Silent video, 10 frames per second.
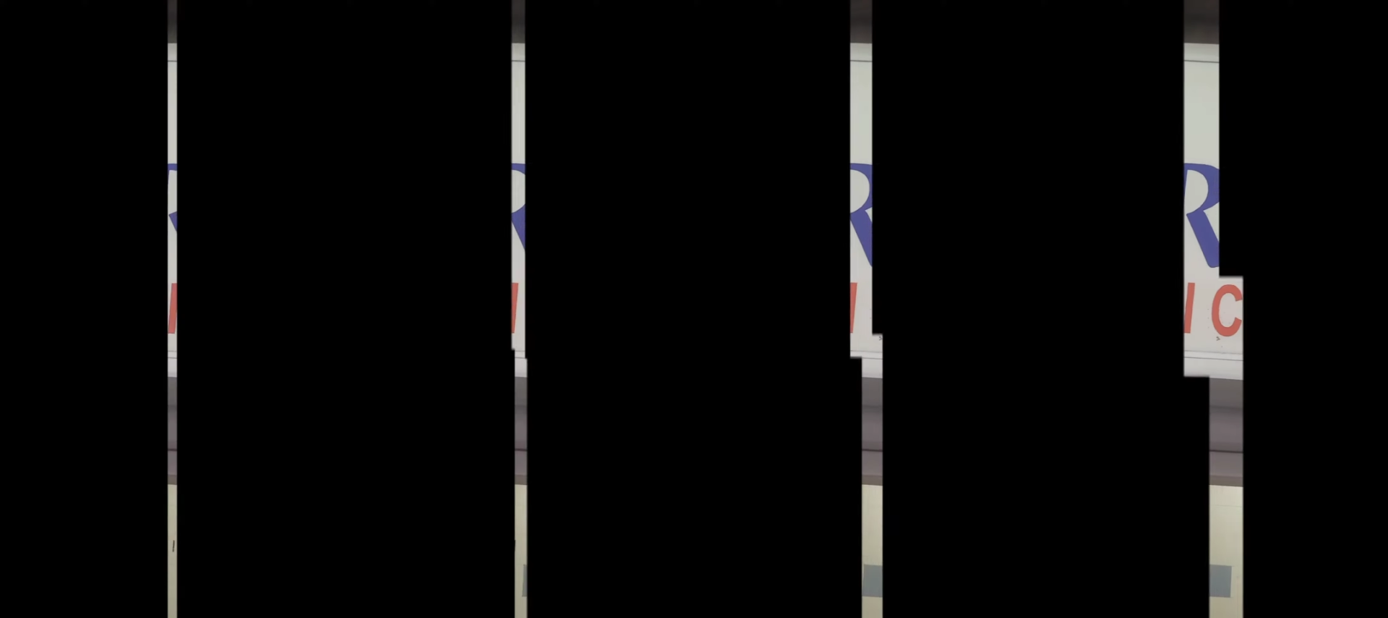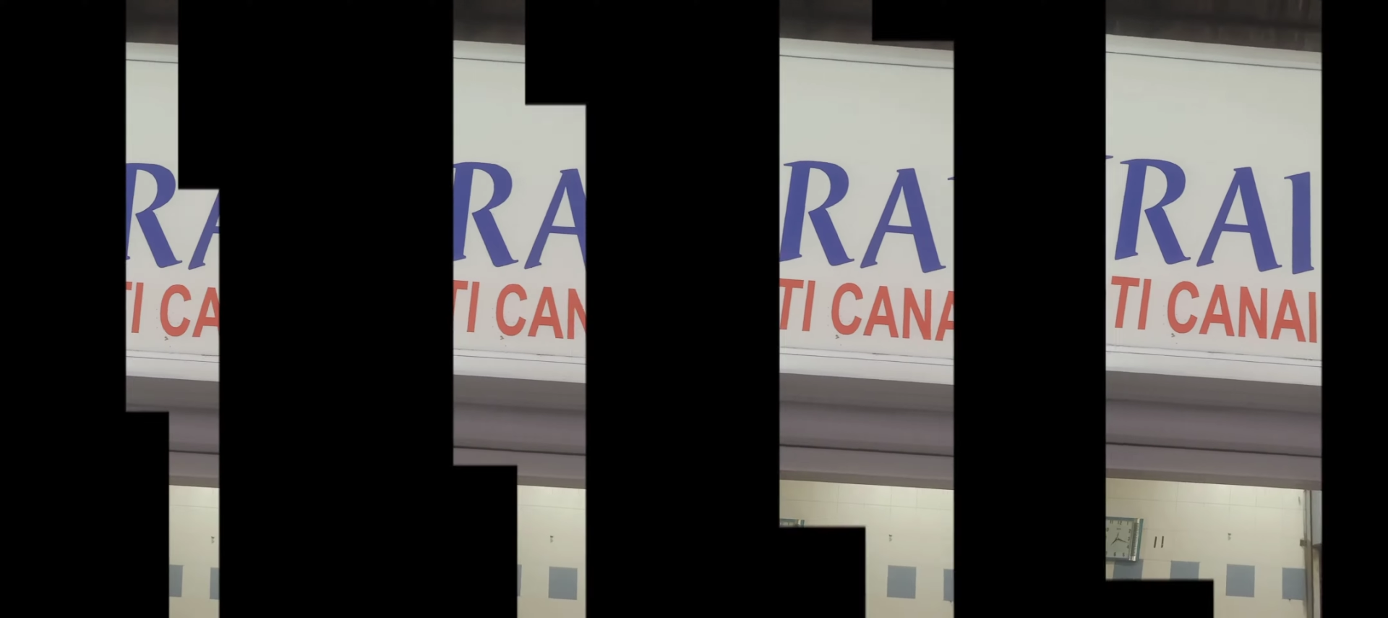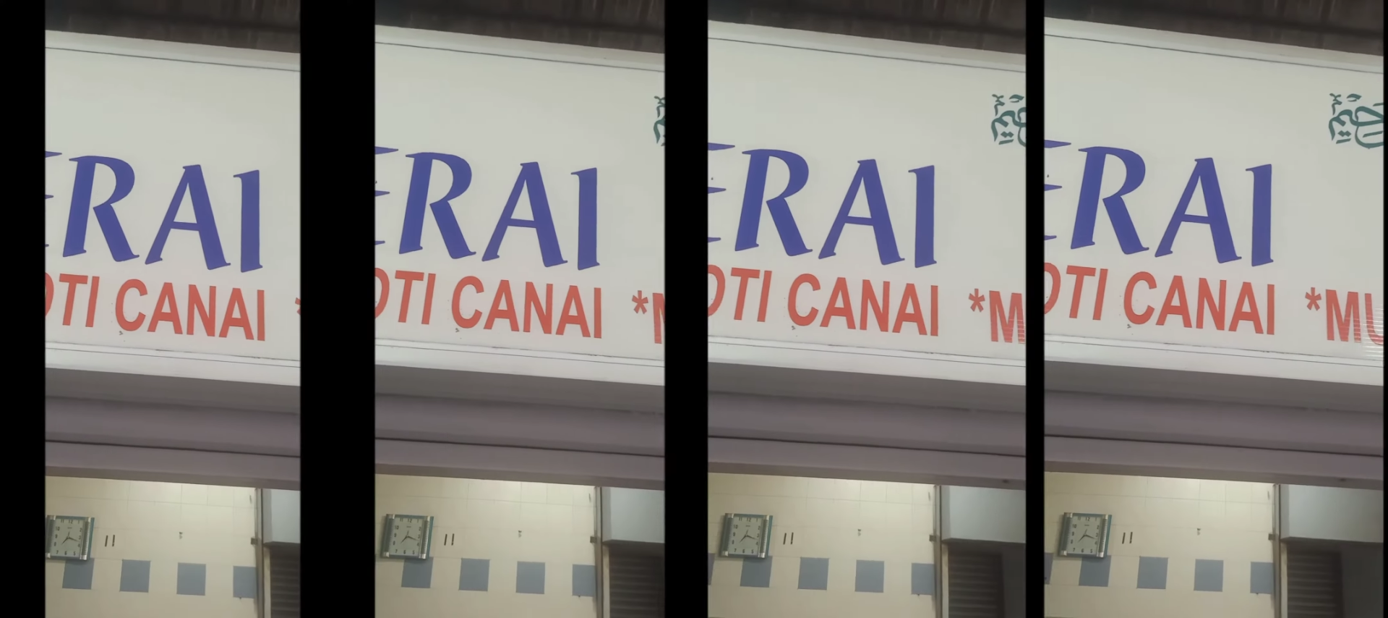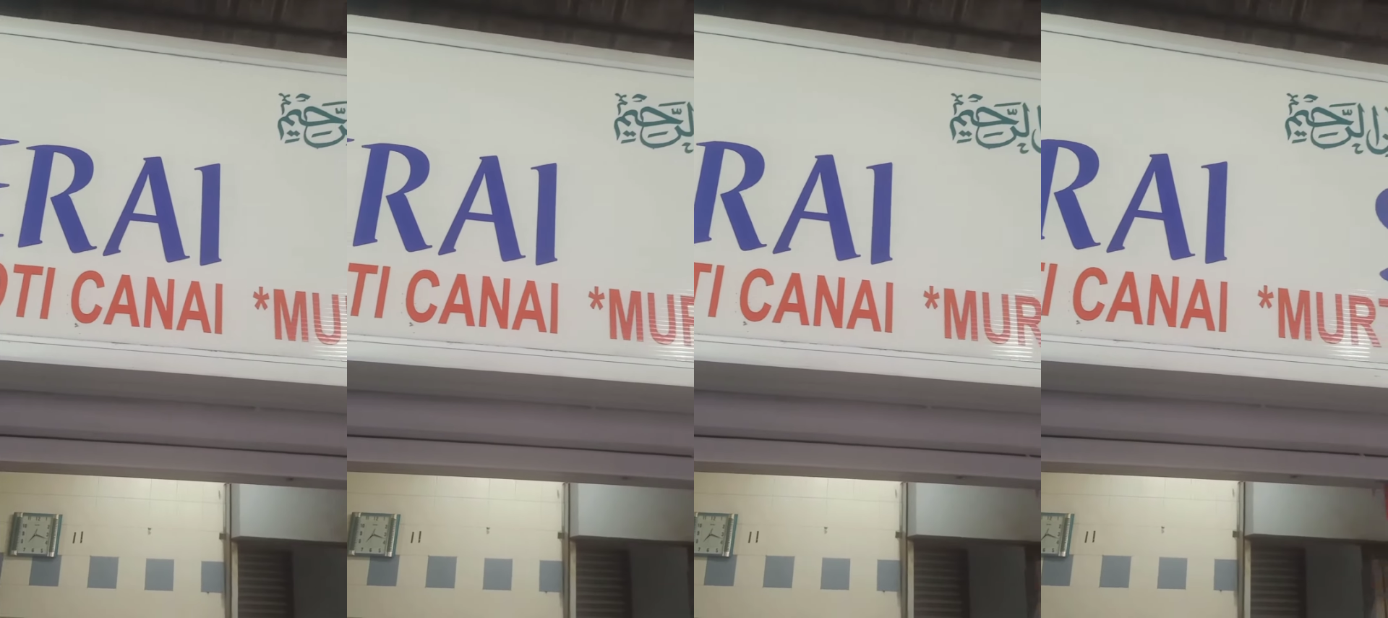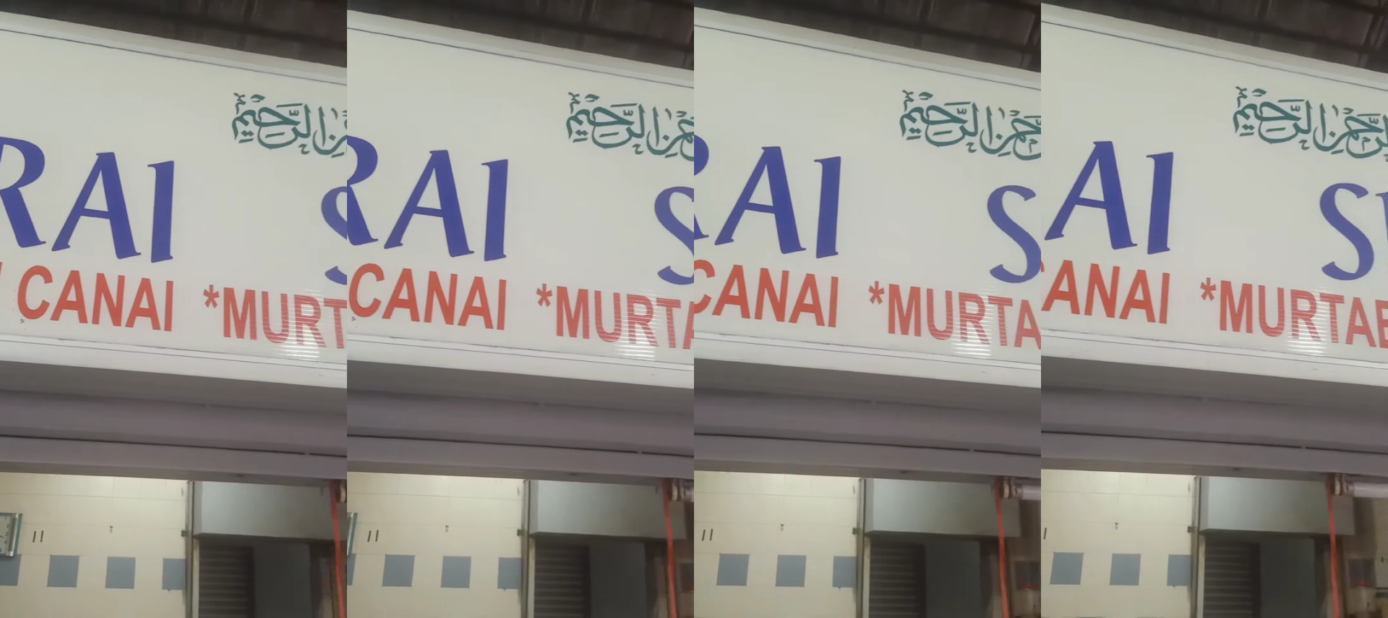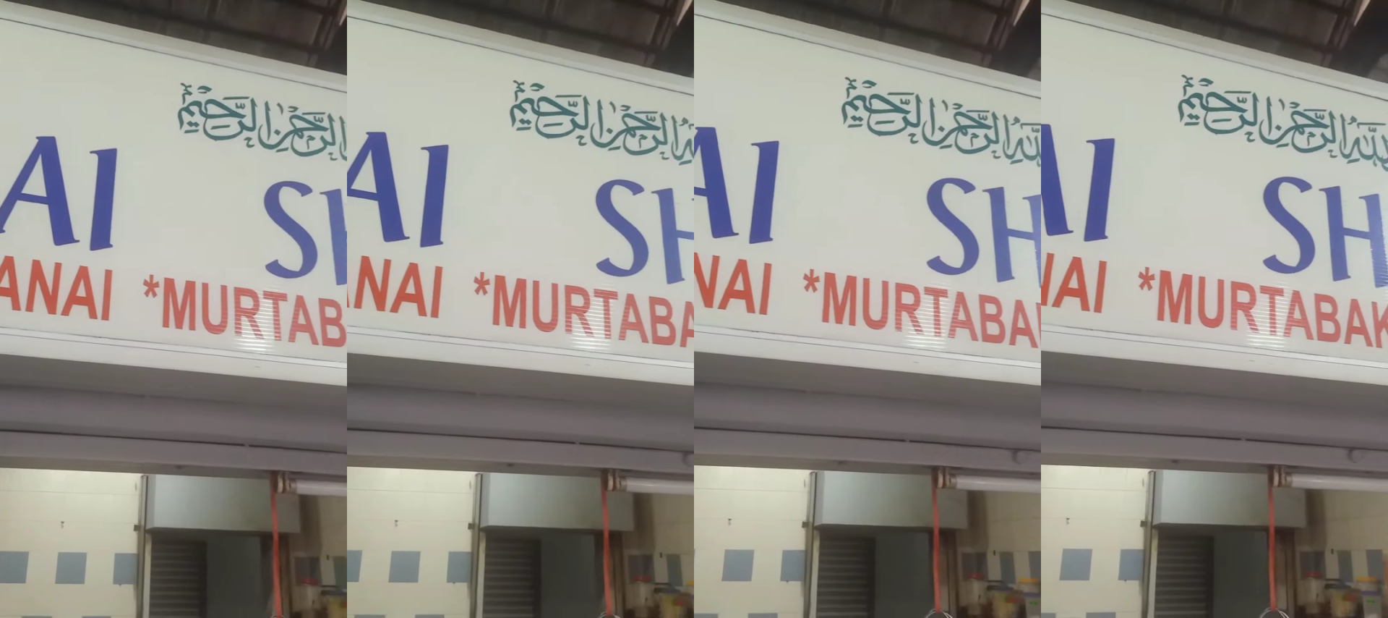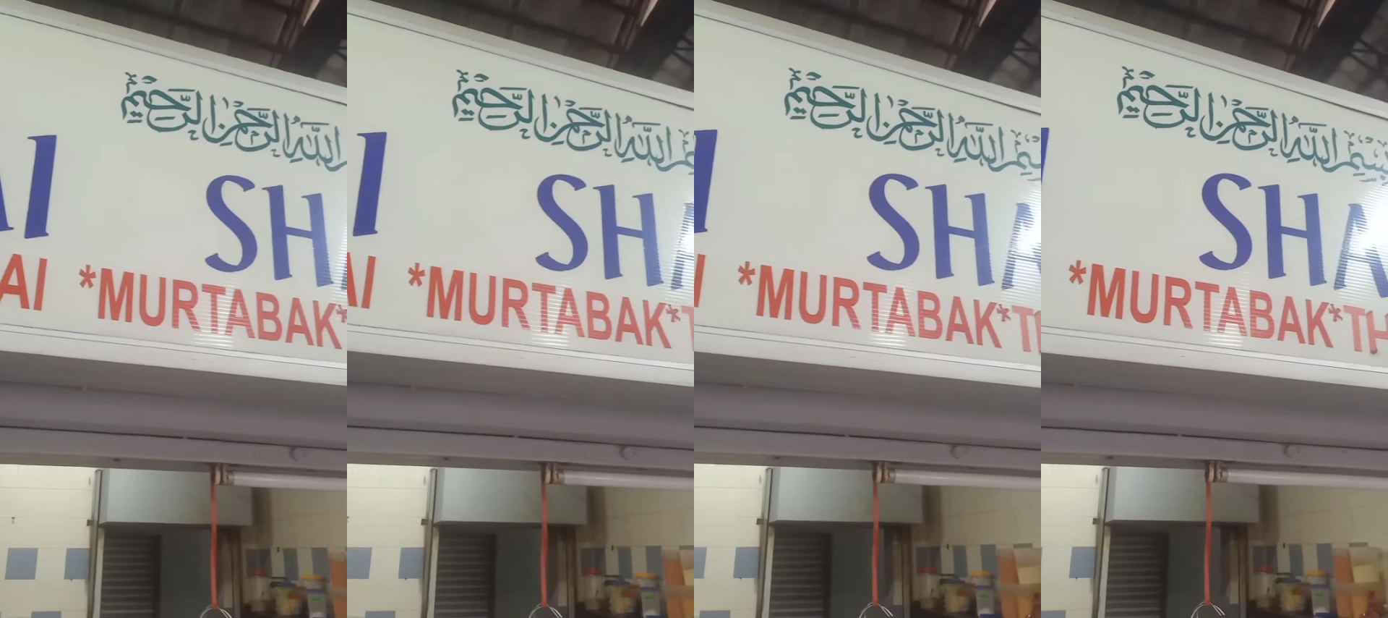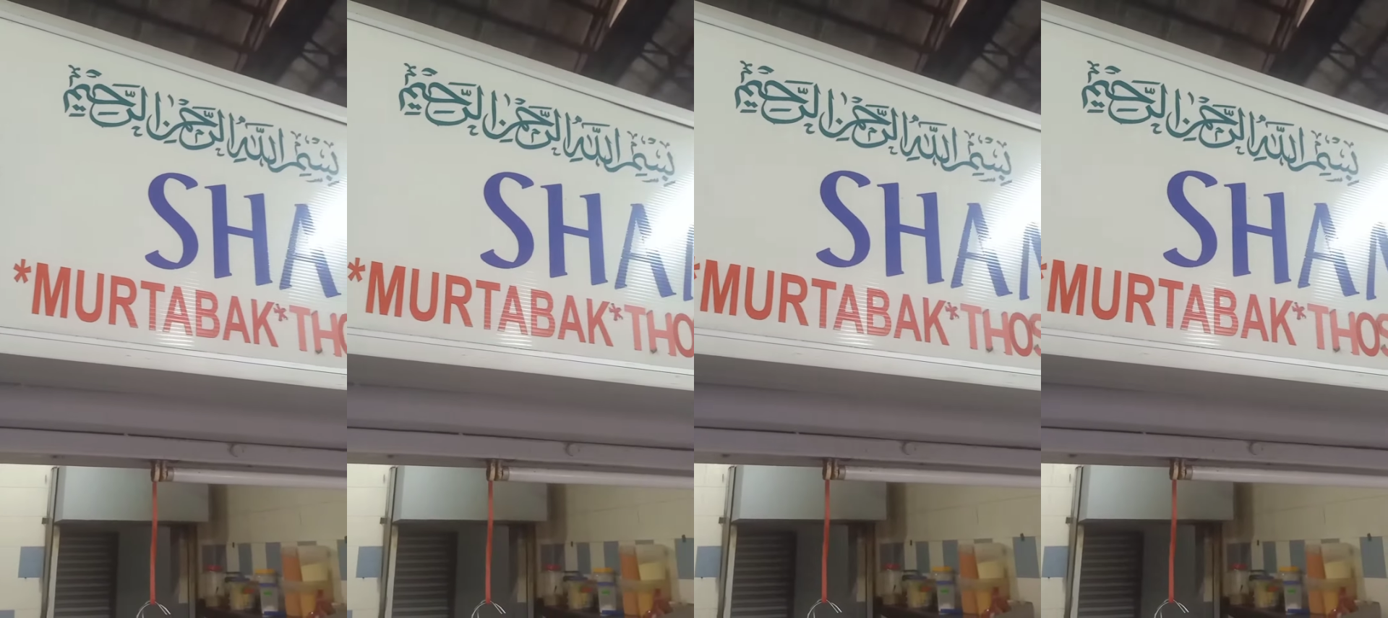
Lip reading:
(no speaker visible)